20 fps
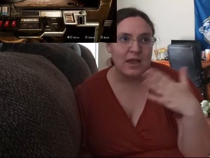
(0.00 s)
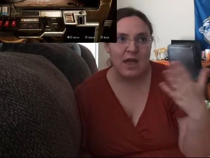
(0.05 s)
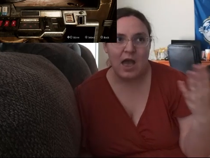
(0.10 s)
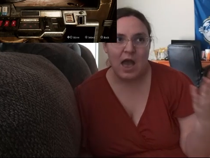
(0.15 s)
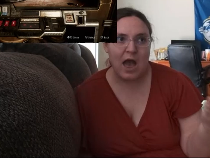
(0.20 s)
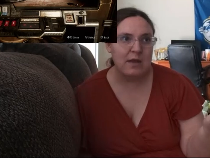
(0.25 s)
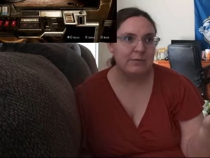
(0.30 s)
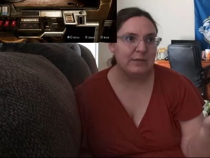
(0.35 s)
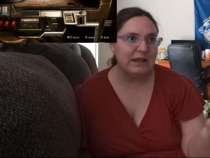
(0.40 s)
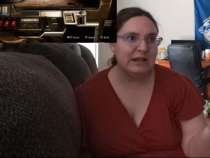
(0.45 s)

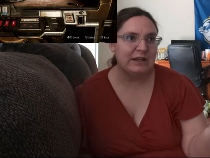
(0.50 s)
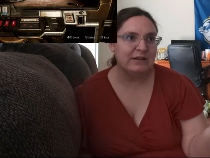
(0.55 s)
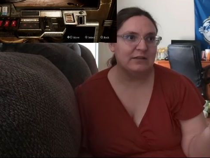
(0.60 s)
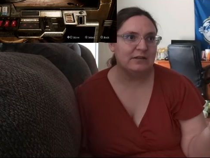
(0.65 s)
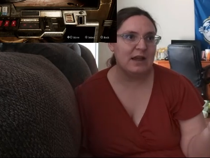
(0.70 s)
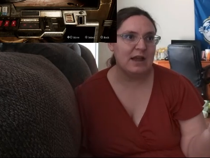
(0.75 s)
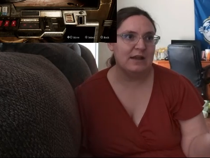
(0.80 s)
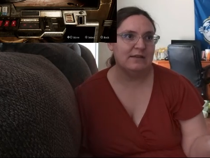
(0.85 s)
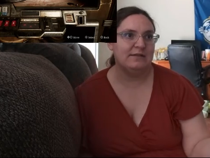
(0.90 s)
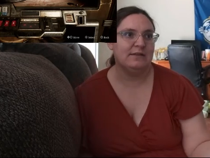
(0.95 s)
I mean,
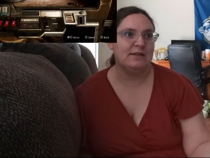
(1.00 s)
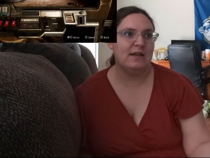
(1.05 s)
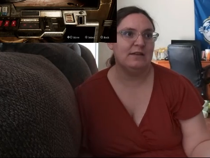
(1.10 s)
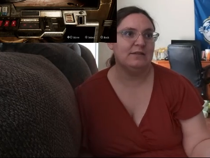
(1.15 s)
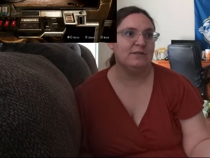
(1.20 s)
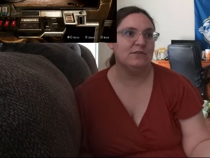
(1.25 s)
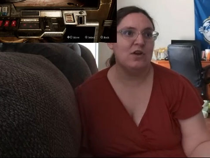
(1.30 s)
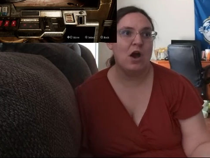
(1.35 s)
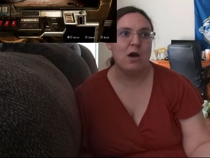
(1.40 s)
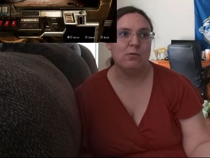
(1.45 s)
it's
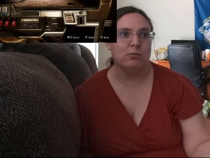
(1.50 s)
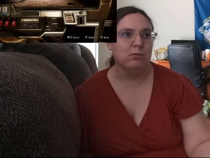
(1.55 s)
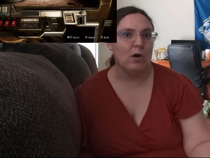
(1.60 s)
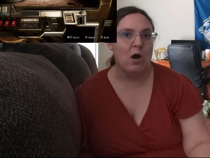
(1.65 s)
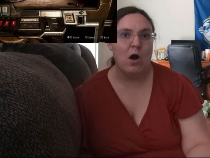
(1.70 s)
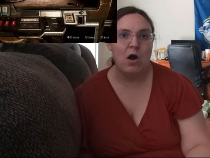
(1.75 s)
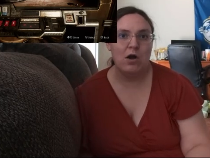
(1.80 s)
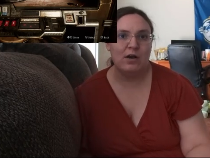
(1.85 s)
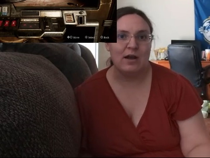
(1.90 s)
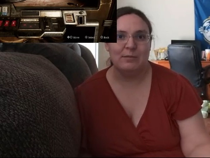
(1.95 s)
it's not
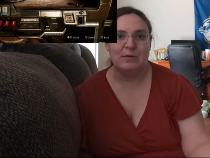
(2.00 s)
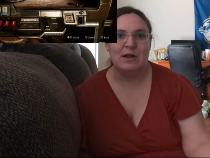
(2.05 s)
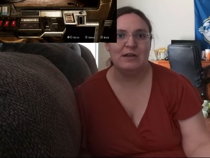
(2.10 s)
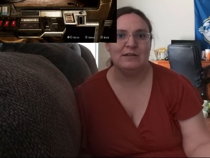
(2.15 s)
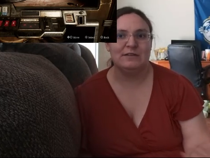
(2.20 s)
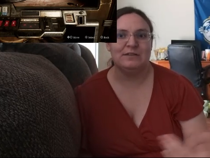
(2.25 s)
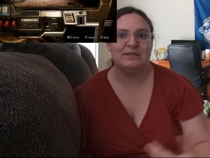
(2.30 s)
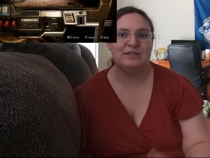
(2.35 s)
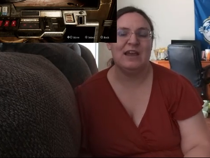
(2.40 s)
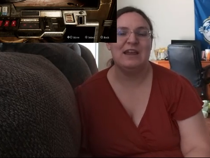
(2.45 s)
wrong. I'm
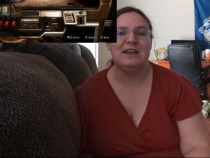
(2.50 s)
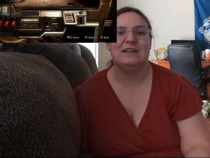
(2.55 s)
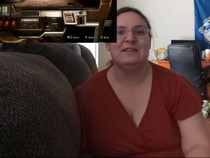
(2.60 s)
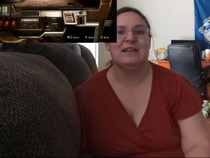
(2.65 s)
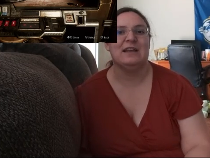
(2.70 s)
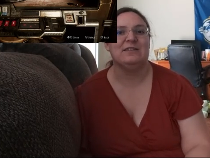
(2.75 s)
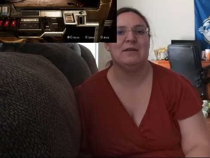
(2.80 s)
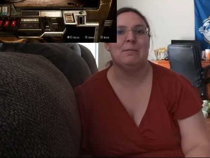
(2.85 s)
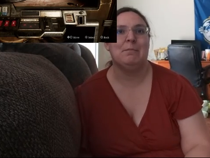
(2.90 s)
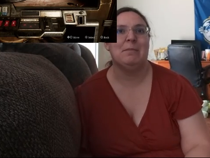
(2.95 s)
not saying
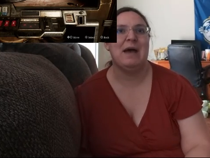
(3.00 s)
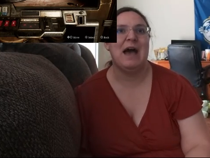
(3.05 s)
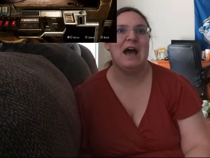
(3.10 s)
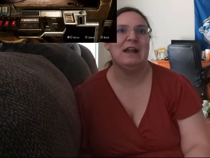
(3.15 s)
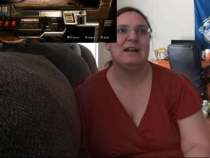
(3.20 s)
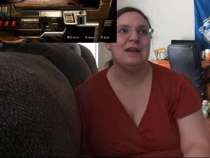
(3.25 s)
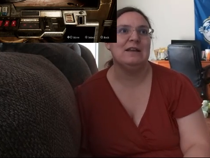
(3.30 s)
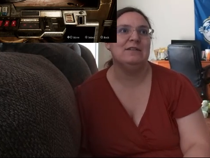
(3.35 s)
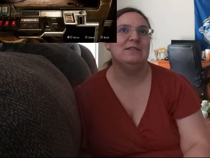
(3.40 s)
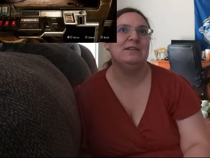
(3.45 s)
that's a
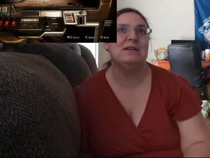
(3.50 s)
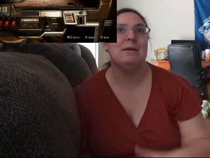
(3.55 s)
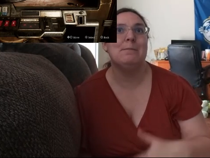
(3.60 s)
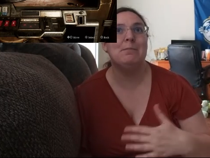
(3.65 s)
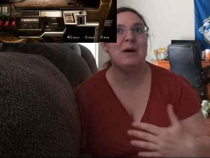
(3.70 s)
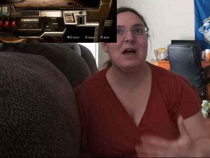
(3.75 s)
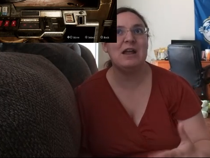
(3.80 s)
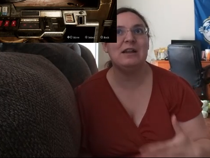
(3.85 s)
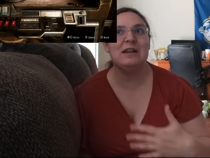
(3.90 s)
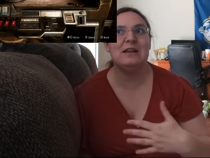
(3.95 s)
bad idea,
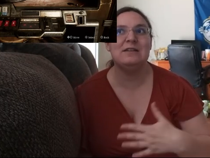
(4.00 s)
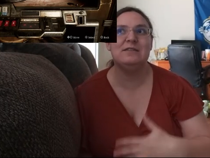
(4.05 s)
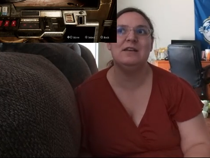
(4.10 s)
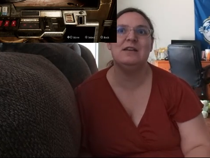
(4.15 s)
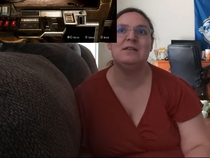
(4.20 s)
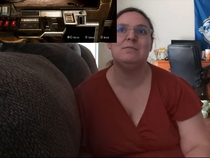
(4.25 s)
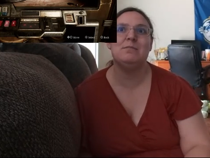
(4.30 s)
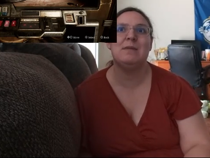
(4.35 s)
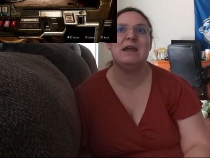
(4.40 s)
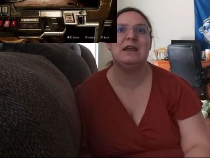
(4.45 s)
but it
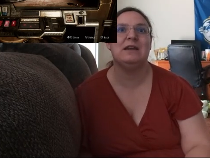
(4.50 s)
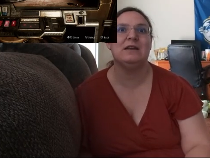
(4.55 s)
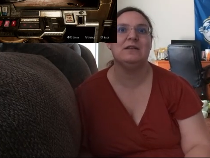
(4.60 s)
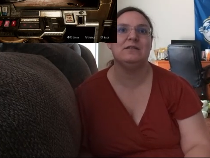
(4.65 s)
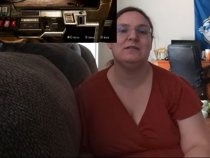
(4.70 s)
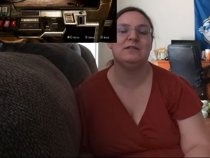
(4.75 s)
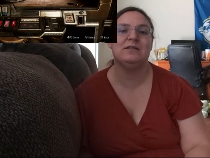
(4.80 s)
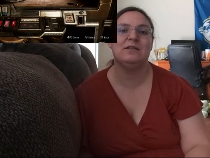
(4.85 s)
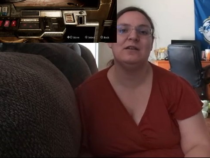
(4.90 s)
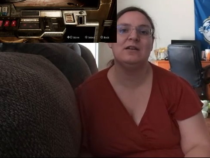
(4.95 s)
did make
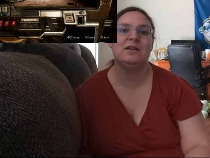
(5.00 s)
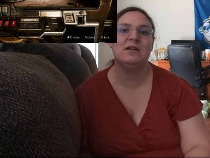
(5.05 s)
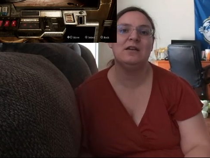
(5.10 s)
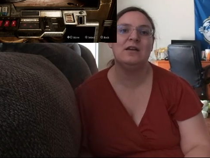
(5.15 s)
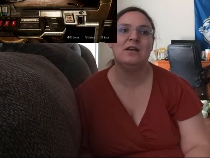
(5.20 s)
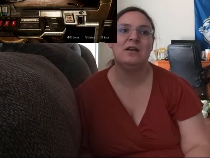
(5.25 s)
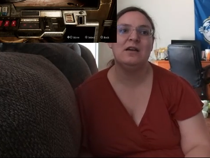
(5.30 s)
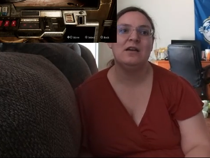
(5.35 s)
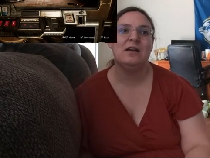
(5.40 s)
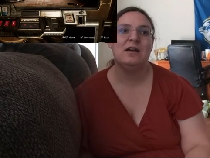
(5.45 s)
it
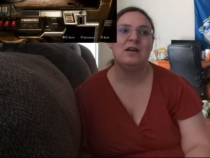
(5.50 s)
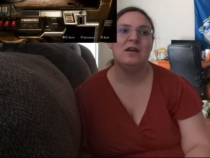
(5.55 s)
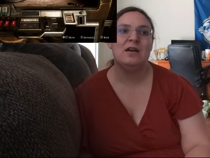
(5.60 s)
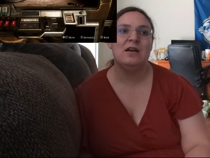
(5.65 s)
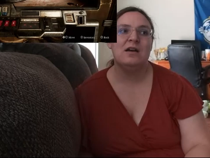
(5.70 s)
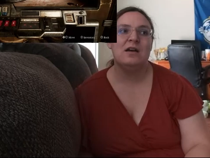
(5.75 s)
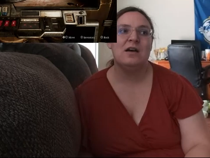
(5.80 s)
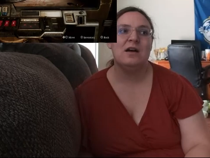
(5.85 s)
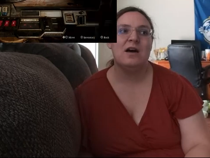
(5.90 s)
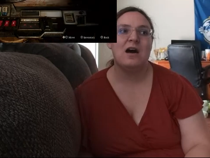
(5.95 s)

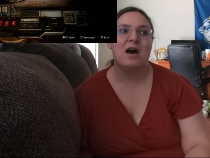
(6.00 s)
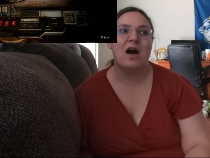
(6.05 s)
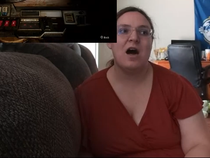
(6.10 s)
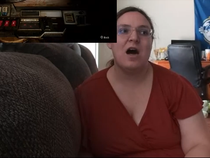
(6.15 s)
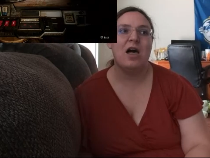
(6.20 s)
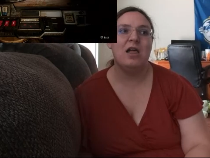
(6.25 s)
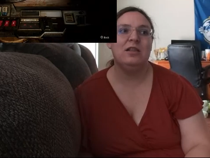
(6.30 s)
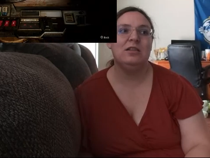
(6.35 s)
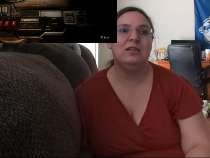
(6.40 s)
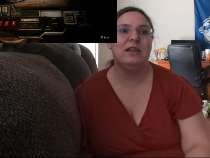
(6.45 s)

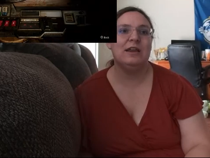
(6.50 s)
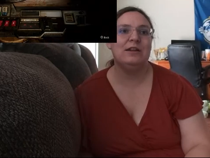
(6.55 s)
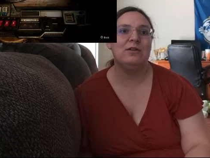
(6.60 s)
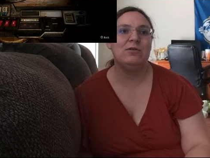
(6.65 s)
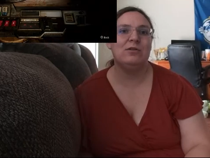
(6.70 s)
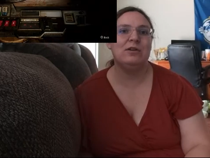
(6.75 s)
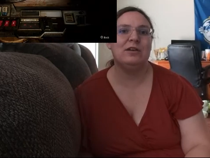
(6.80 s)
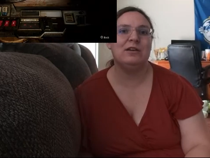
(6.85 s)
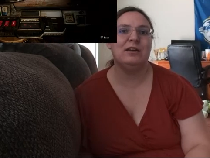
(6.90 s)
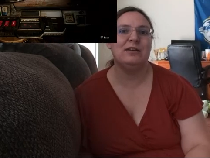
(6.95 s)
a
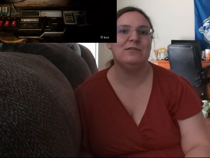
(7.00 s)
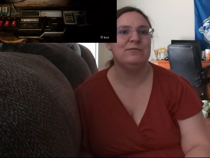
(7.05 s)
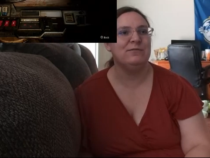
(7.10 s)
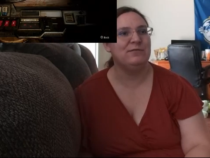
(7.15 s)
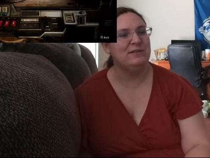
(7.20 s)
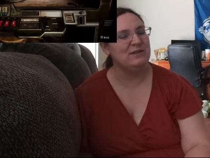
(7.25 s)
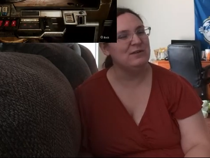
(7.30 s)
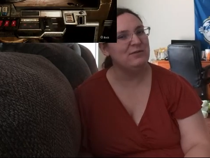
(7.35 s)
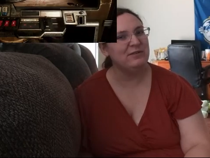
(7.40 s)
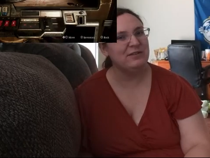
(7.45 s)
little
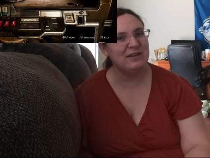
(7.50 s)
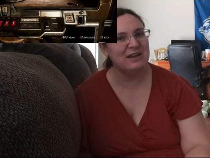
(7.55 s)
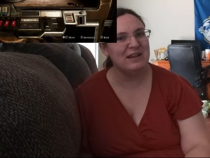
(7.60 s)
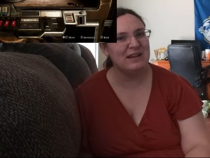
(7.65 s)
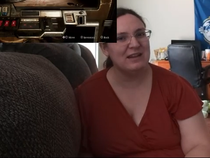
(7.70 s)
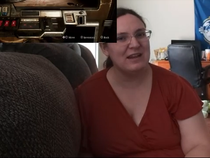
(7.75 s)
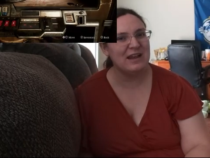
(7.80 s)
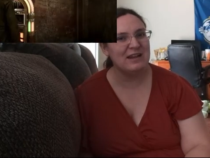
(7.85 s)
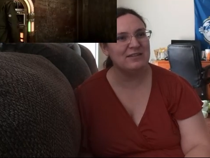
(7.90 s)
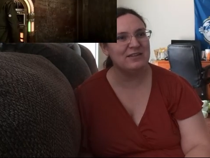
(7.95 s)
confusing
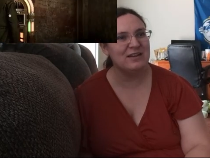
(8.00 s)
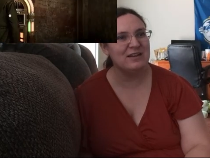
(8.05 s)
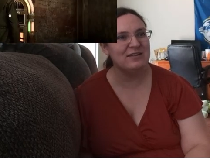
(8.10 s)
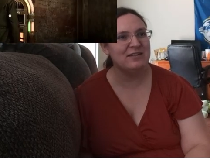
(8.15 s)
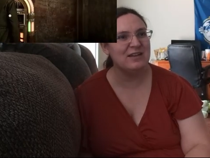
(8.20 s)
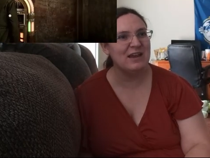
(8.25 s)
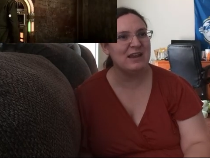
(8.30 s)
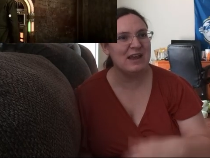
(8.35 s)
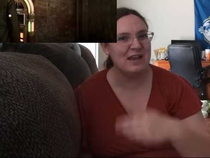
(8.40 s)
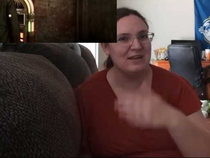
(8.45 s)
in that sense,
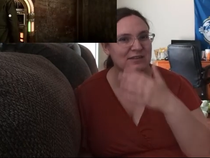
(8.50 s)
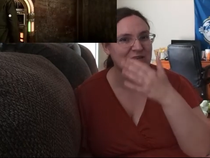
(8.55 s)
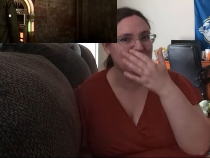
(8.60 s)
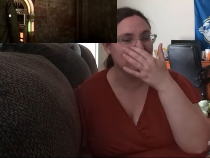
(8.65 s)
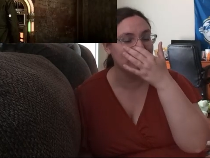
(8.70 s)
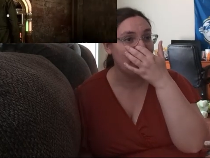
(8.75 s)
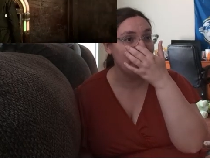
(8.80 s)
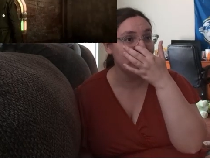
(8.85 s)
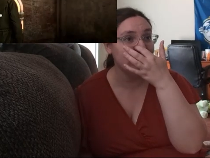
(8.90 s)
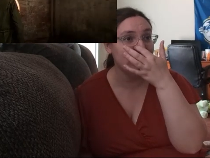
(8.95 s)
I guess,
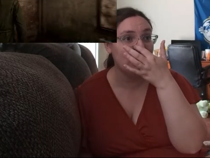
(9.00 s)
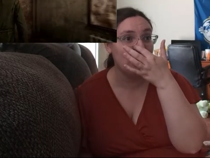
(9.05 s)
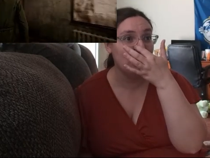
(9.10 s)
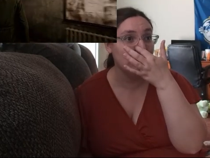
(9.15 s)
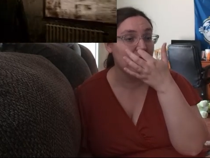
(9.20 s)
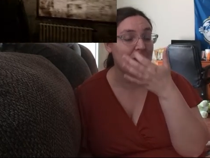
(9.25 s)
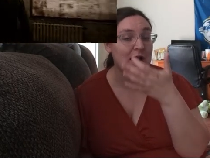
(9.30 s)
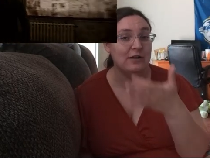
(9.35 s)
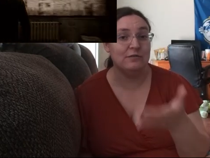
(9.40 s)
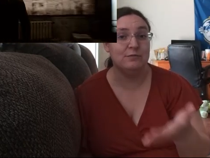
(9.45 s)
cuz I saw a
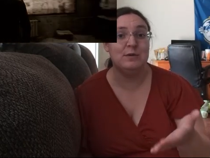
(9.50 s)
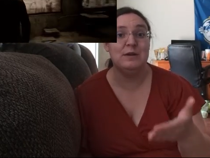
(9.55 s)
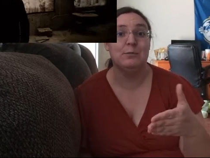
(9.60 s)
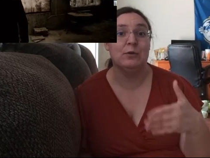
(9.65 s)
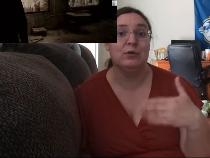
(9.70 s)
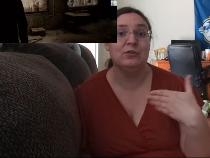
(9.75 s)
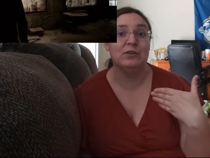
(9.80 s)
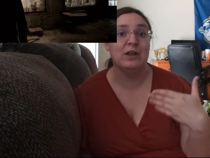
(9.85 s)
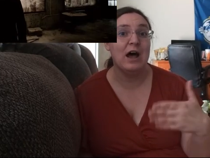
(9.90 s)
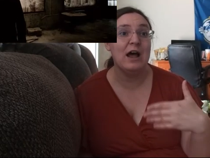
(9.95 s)
lot of
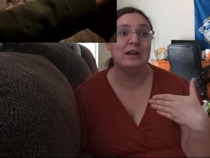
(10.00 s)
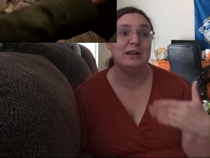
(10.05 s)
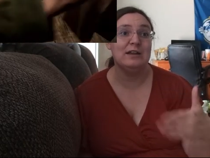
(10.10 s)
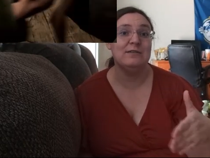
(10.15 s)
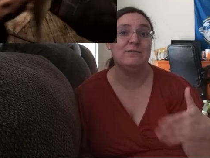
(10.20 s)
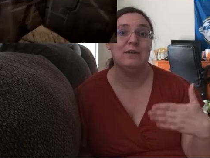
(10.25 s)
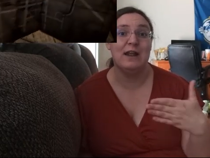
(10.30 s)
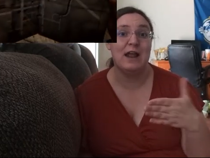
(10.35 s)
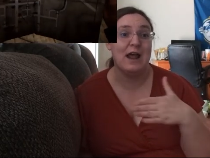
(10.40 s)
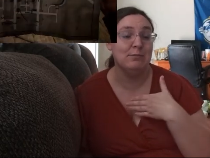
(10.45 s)
people not
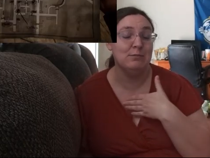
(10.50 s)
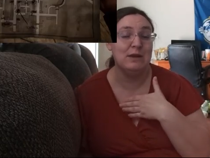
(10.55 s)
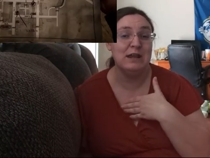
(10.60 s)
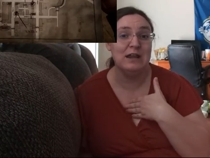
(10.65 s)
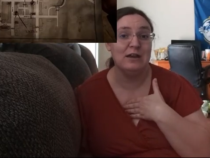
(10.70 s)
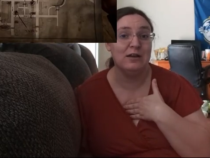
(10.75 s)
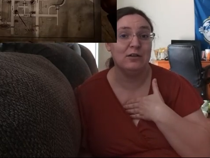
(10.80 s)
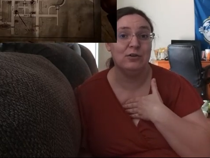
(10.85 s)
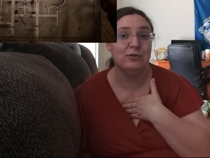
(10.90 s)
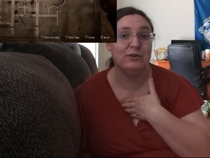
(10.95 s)
even and me
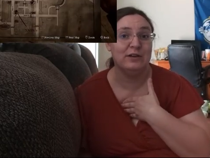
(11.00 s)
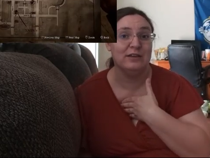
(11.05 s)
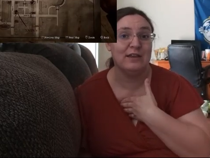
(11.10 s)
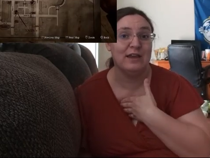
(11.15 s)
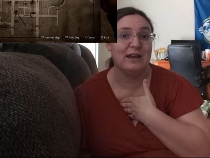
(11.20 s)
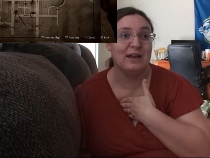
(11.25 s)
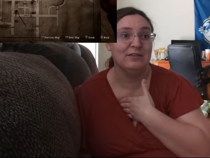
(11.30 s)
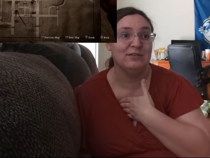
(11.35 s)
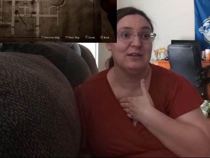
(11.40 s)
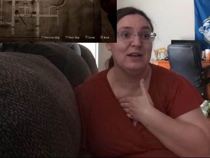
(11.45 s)
included,
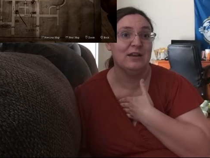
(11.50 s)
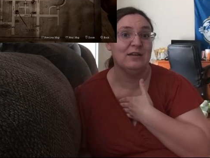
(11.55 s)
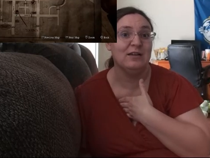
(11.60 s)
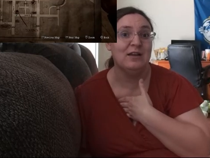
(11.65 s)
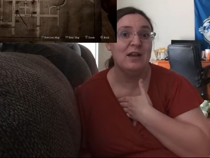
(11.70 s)
like I said,